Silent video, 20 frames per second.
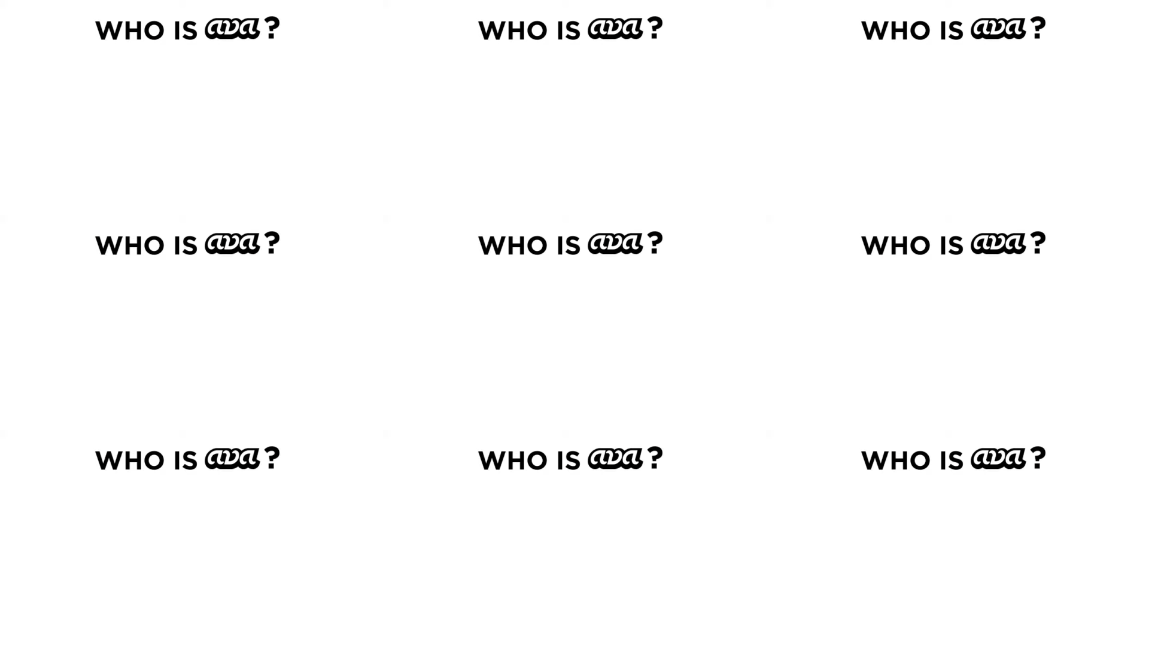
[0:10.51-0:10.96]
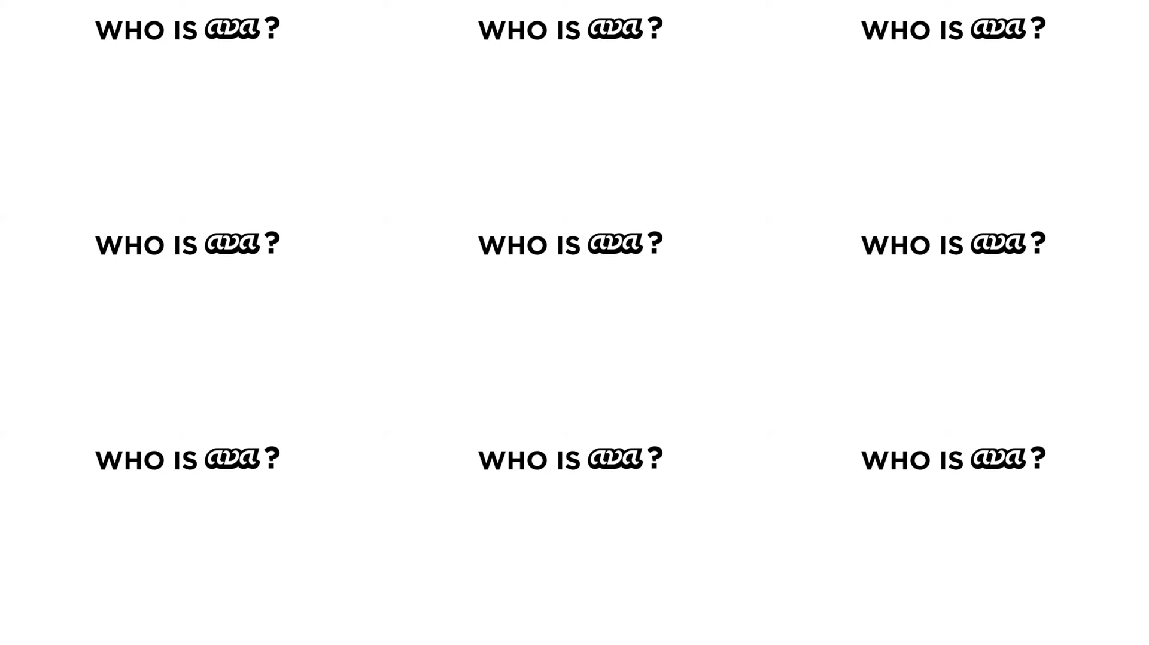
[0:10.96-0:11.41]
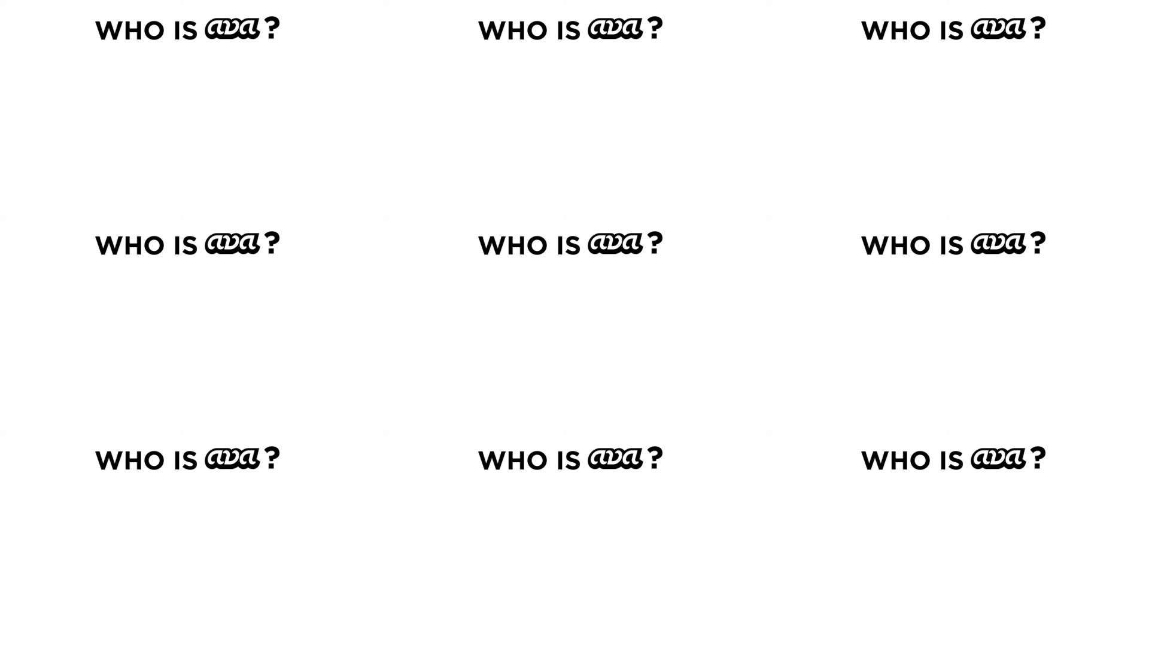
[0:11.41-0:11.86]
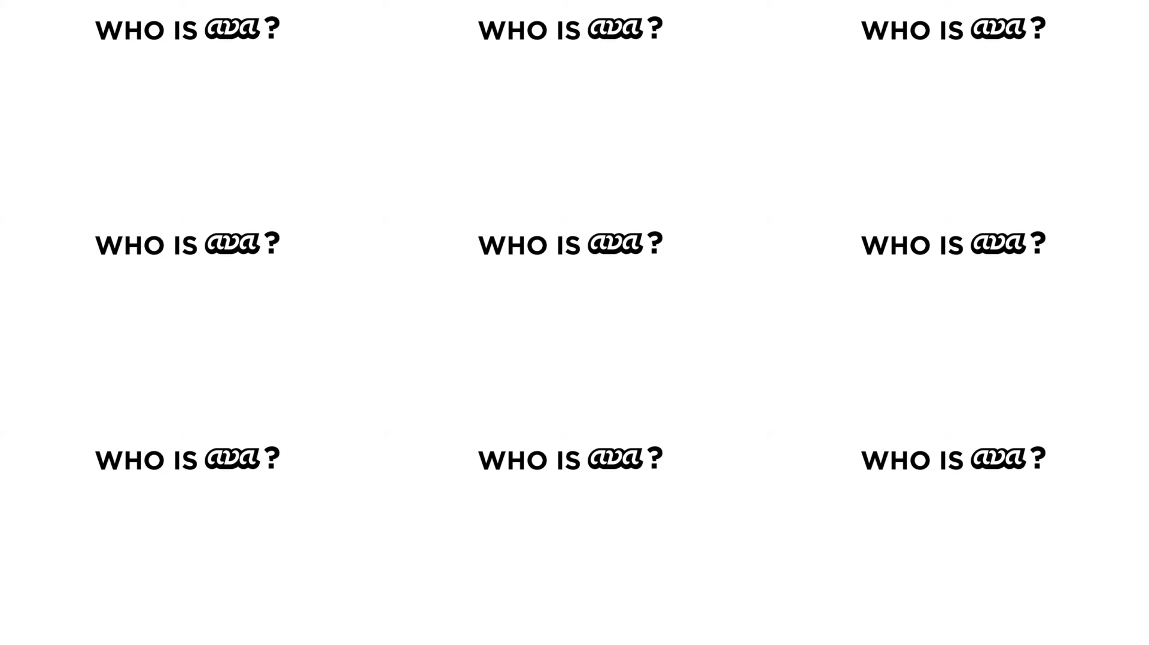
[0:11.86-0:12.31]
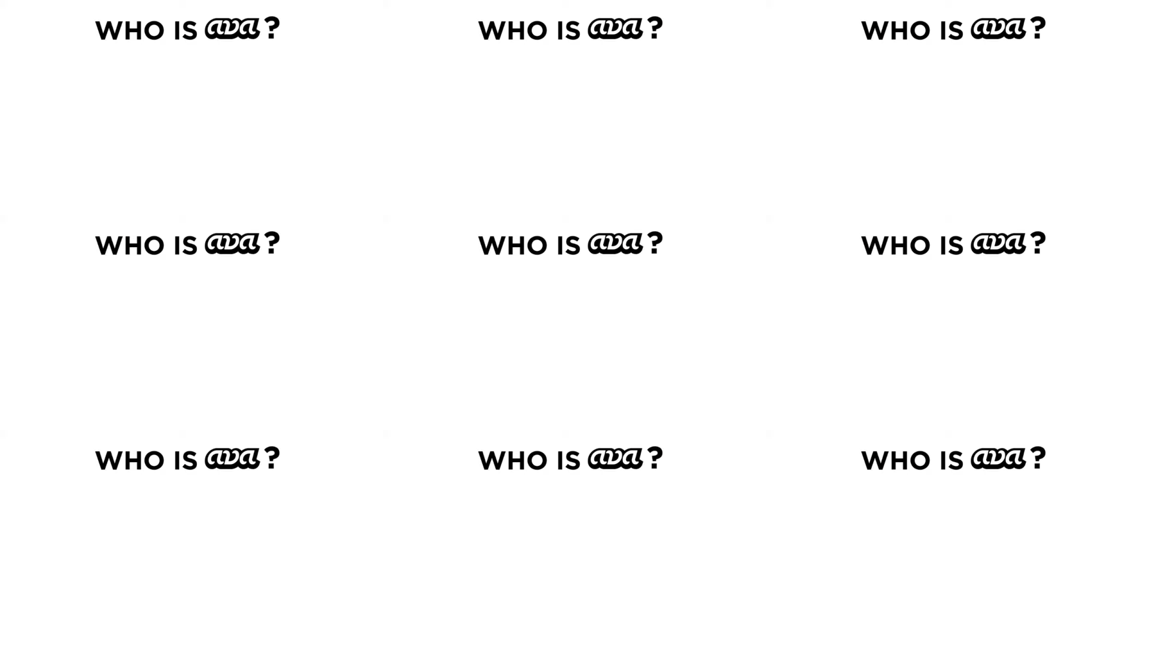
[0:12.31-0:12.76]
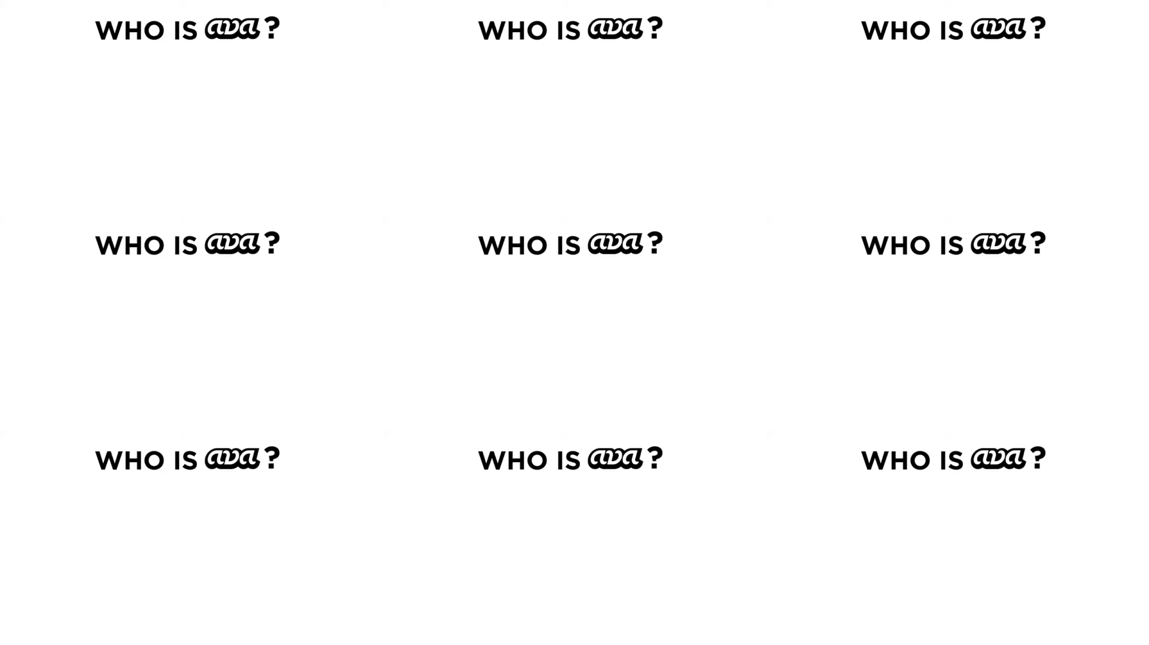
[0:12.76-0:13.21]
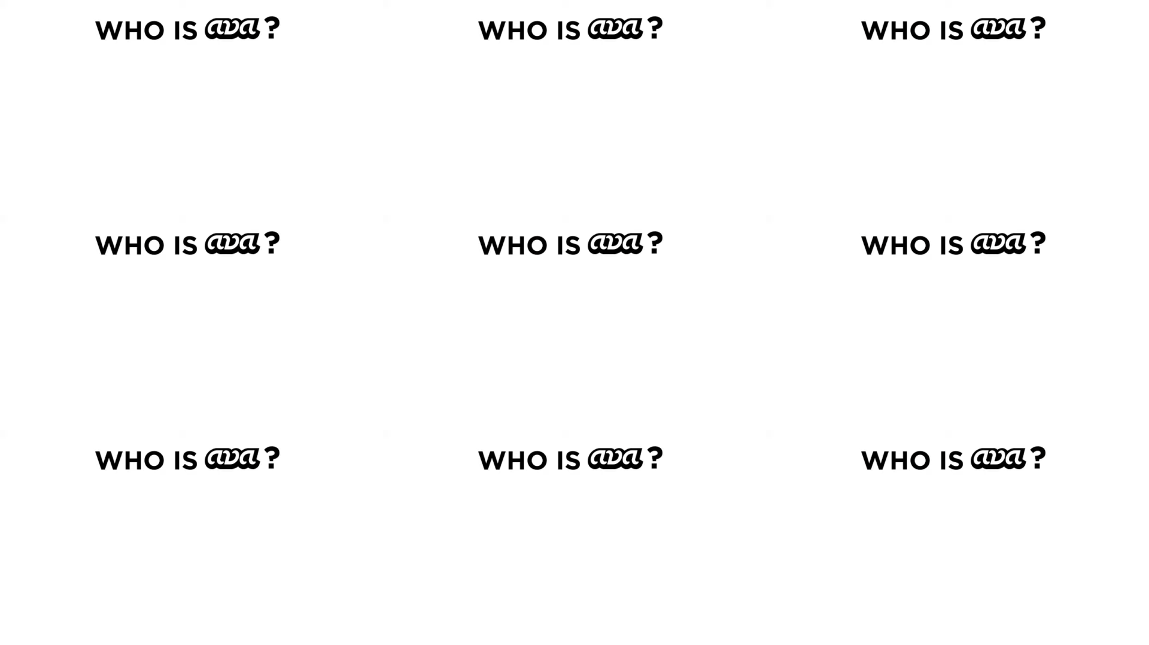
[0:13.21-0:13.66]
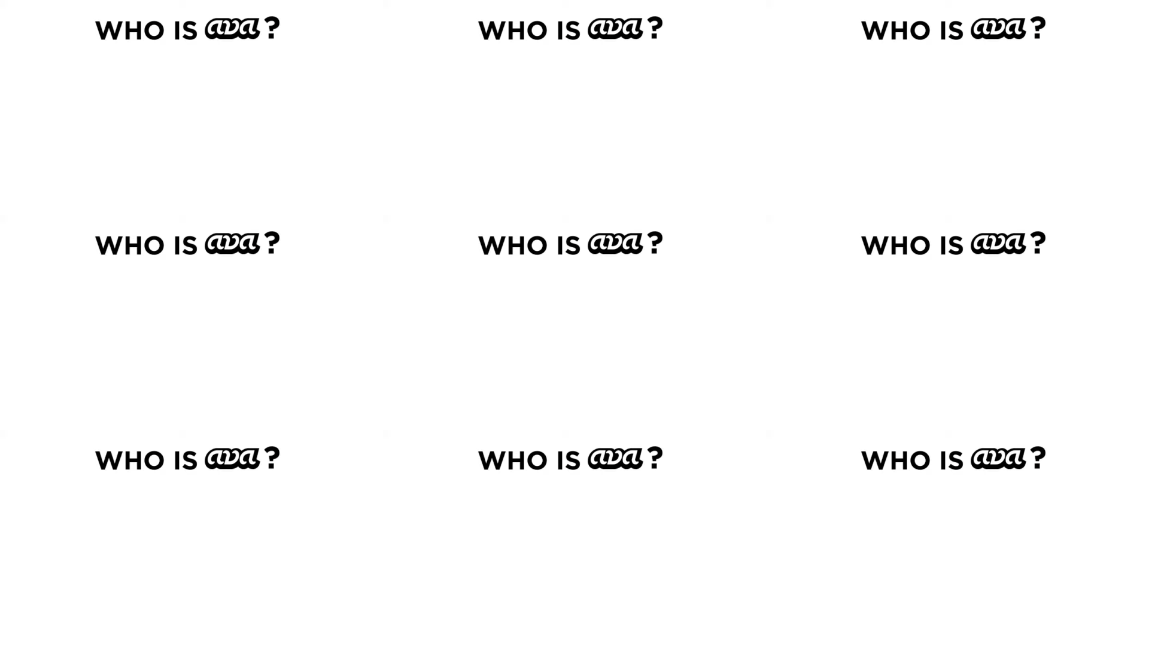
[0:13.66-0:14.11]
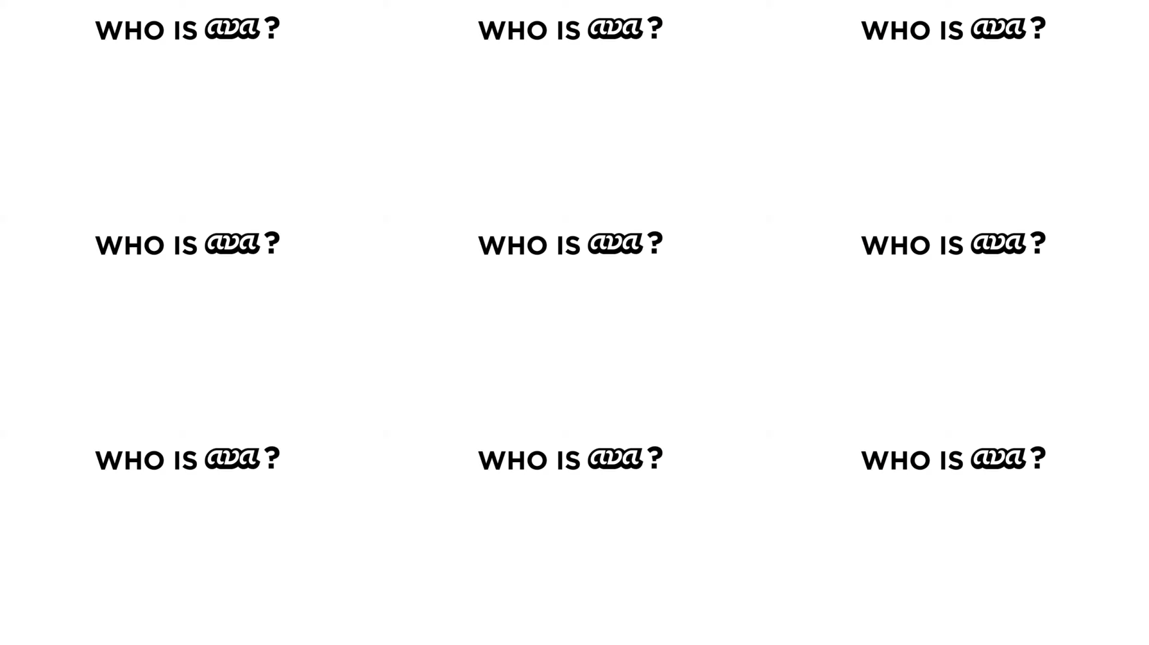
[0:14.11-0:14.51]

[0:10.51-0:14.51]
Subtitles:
(no speaker visible)